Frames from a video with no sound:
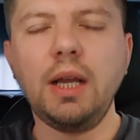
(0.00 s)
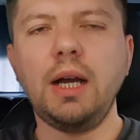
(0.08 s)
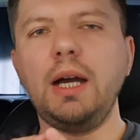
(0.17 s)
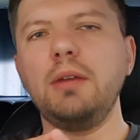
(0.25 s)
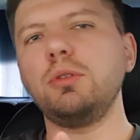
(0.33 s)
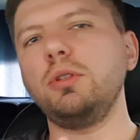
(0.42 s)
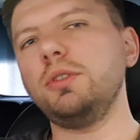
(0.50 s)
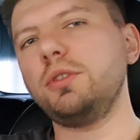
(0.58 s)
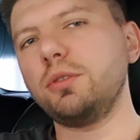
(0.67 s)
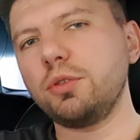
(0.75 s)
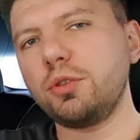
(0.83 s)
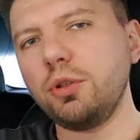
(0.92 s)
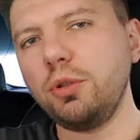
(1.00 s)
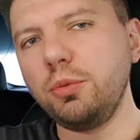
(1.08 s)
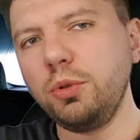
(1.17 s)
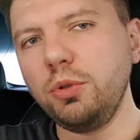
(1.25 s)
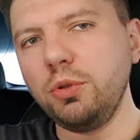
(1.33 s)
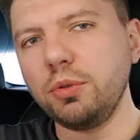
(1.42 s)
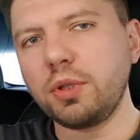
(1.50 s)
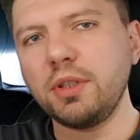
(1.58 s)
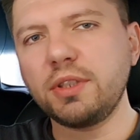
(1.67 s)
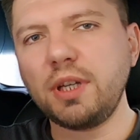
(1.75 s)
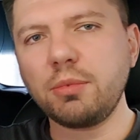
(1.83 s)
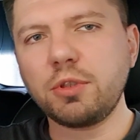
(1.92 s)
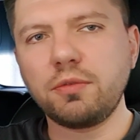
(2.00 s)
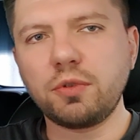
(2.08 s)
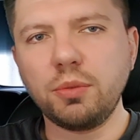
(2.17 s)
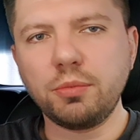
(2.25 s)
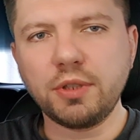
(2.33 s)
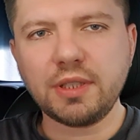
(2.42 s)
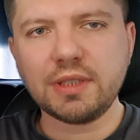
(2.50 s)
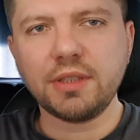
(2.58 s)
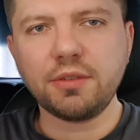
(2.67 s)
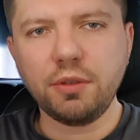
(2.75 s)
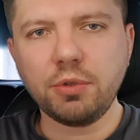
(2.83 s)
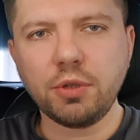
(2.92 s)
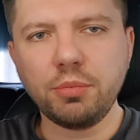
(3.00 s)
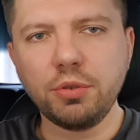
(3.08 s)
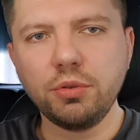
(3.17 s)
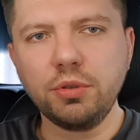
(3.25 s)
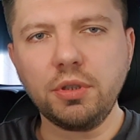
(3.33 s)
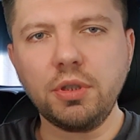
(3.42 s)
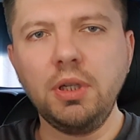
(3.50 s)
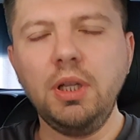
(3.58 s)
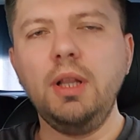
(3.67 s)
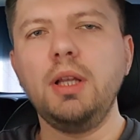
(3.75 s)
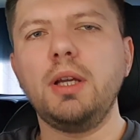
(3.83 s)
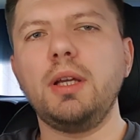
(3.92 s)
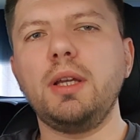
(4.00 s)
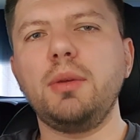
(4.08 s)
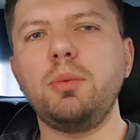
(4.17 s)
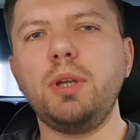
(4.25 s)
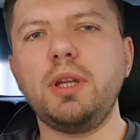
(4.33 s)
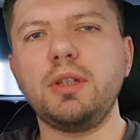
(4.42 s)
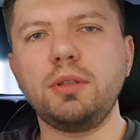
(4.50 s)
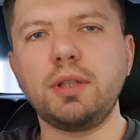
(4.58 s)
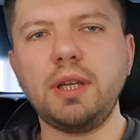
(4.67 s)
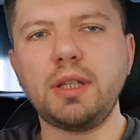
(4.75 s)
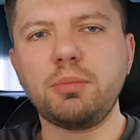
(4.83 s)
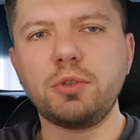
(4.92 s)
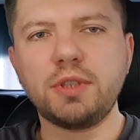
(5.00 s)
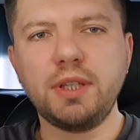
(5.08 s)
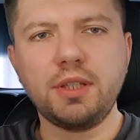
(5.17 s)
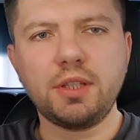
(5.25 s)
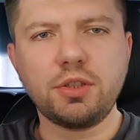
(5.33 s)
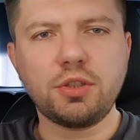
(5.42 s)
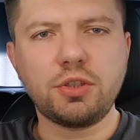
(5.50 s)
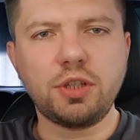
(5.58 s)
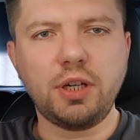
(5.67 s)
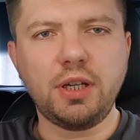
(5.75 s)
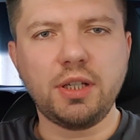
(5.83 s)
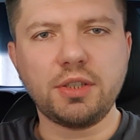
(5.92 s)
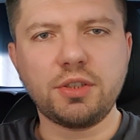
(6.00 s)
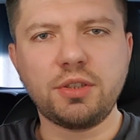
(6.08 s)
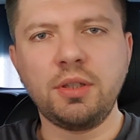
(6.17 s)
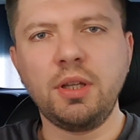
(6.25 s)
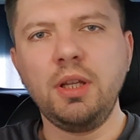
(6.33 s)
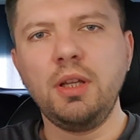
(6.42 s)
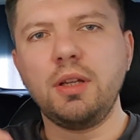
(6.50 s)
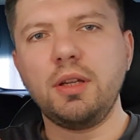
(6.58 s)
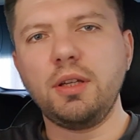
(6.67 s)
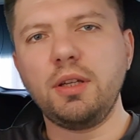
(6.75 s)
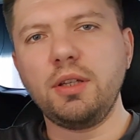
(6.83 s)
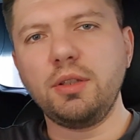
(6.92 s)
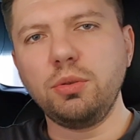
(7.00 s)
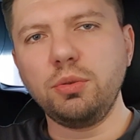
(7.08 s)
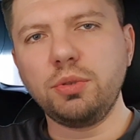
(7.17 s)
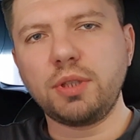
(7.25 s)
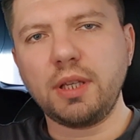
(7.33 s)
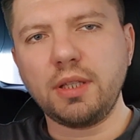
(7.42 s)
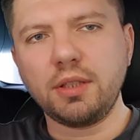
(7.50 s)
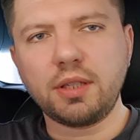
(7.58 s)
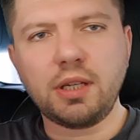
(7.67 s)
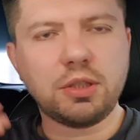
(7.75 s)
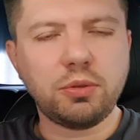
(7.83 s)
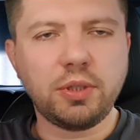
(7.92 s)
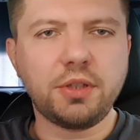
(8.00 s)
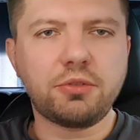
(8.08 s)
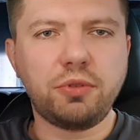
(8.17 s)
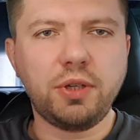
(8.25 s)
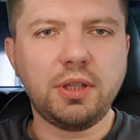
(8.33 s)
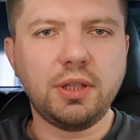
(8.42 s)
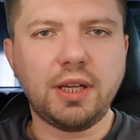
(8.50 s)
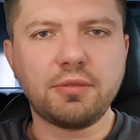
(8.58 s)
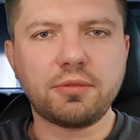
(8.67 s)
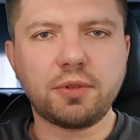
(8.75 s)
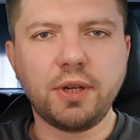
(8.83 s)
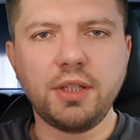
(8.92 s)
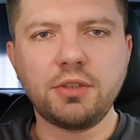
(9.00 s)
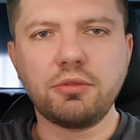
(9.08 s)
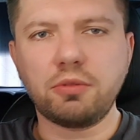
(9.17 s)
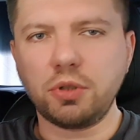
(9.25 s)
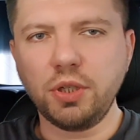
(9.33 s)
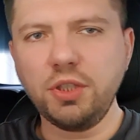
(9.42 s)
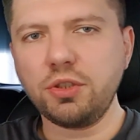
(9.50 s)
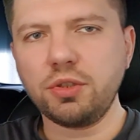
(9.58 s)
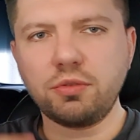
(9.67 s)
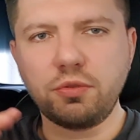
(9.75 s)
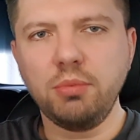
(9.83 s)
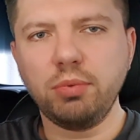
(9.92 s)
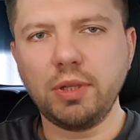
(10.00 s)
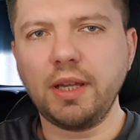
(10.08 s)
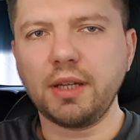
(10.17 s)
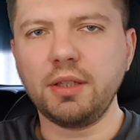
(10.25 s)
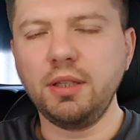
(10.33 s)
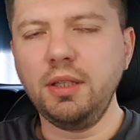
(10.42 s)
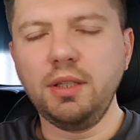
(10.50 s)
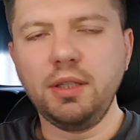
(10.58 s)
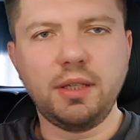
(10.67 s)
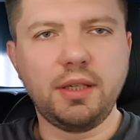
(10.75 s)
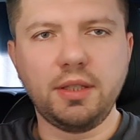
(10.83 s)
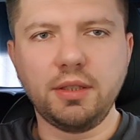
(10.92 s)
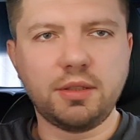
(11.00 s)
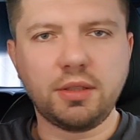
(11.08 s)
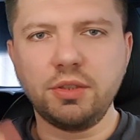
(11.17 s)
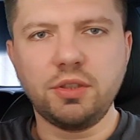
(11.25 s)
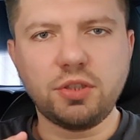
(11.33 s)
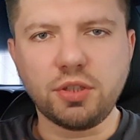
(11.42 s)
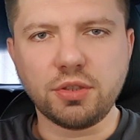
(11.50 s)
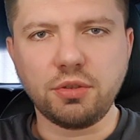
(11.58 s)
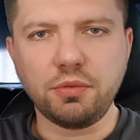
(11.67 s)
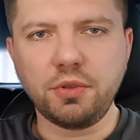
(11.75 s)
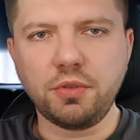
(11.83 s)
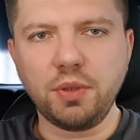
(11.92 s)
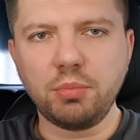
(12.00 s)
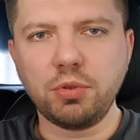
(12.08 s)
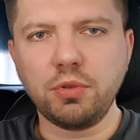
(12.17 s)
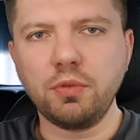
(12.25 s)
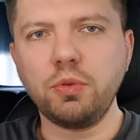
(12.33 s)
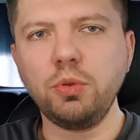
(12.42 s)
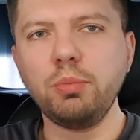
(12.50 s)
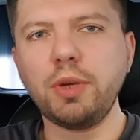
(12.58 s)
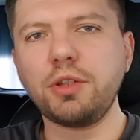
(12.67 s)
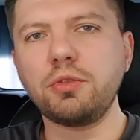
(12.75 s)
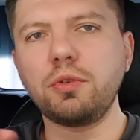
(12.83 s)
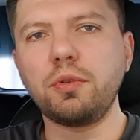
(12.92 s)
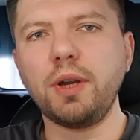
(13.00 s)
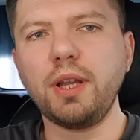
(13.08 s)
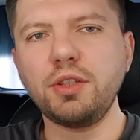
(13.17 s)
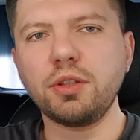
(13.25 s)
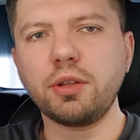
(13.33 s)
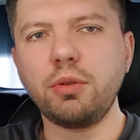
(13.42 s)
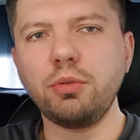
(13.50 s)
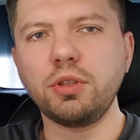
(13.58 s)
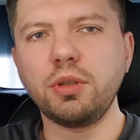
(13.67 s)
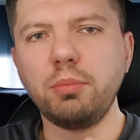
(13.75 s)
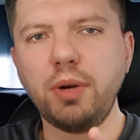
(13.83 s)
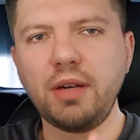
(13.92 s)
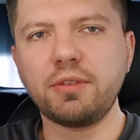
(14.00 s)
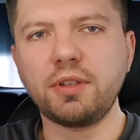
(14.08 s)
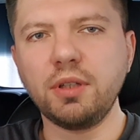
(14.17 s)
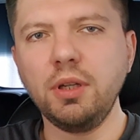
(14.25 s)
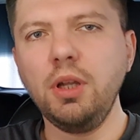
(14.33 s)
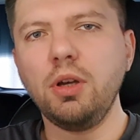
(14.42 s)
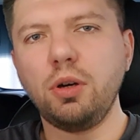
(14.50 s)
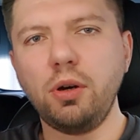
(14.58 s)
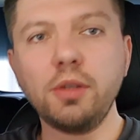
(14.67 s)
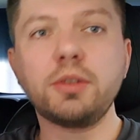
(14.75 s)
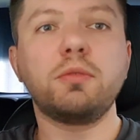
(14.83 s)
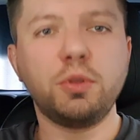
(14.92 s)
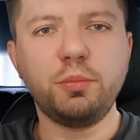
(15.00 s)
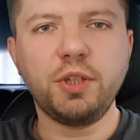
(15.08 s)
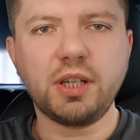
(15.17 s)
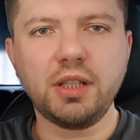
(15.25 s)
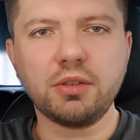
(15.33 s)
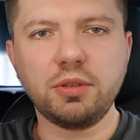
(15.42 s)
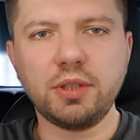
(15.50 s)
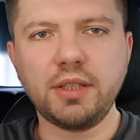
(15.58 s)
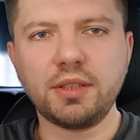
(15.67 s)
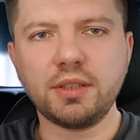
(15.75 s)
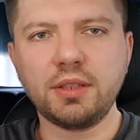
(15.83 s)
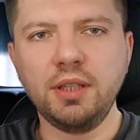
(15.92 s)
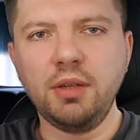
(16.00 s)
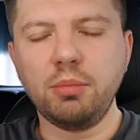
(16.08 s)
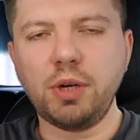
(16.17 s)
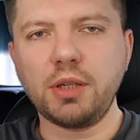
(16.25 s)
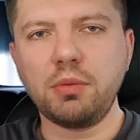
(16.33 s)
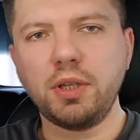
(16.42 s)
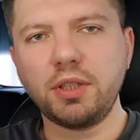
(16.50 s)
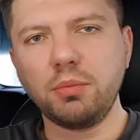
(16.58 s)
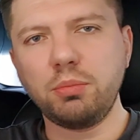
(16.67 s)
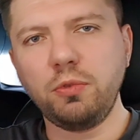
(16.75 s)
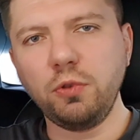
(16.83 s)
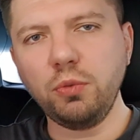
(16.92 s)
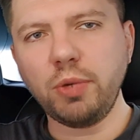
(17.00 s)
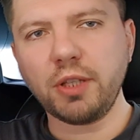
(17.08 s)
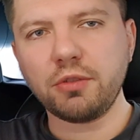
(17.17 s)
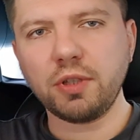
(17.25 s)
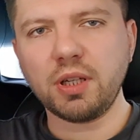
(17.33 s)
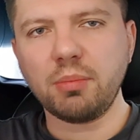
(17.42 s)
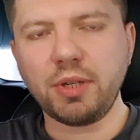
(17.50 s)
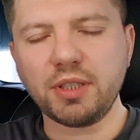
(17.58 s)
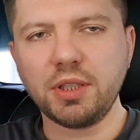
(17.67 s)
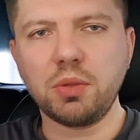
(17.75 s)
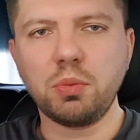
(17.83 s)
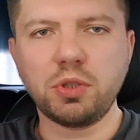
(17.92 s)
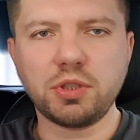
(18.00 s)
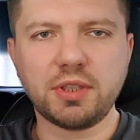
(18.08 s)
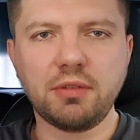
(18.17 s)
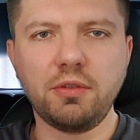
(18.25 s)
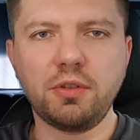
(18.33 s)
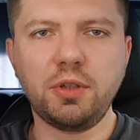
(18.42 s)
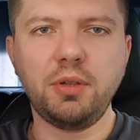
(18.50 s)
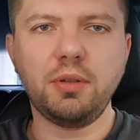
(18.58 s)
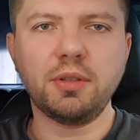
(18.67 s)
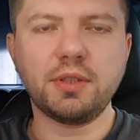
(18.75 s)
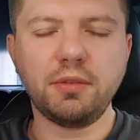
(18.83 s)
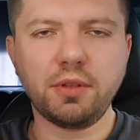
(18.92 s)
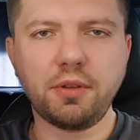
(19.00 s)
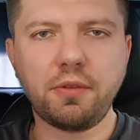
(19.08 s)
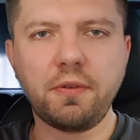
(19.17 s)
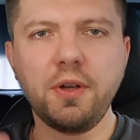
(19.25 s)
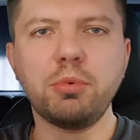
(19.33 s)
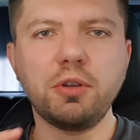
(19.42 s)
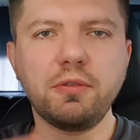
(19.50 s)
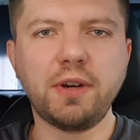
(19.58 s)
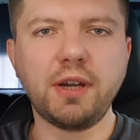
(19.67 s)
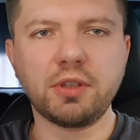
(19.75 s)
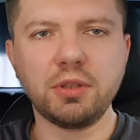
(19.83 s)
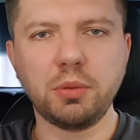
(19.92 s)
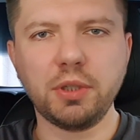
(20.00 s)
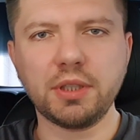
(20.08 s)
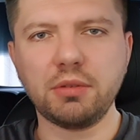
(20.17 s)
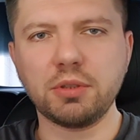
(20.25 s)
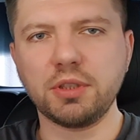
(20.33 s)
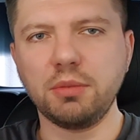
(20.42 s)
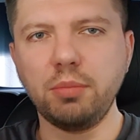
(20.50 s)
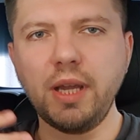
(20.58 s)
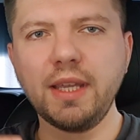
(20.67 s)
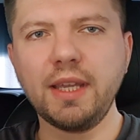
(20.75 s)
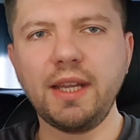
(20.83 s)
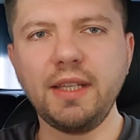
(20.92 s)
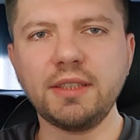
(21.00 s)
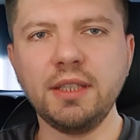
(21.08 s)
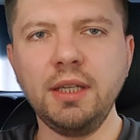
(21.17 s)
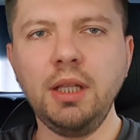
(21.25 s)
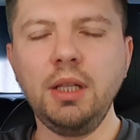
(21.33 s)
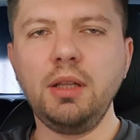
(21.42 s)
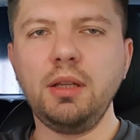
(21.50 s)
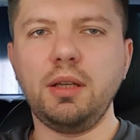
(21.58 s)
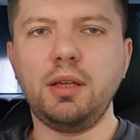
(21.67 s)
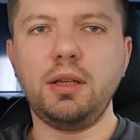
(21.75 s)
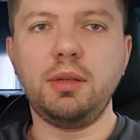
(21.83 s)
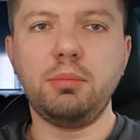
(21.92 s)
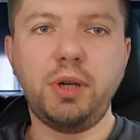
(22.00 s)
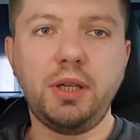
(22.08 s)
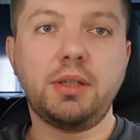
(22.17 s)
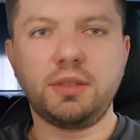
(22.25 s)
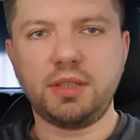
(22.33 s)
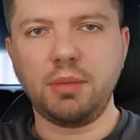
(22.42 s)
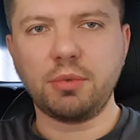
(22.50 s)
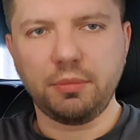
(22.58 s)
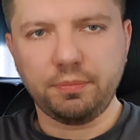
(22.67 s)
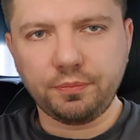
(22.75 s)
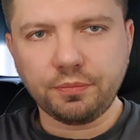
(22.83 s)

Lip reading: I will also show you consumption from the Tesla trip computer. We can get percentage charged used and calculate real-life range for each trip leg and conditions of the trip. Full battery range, including a buffer, also will be calculated by dividing full battery capacity, which is 73.5 kilowatt hours in my case, by consumption.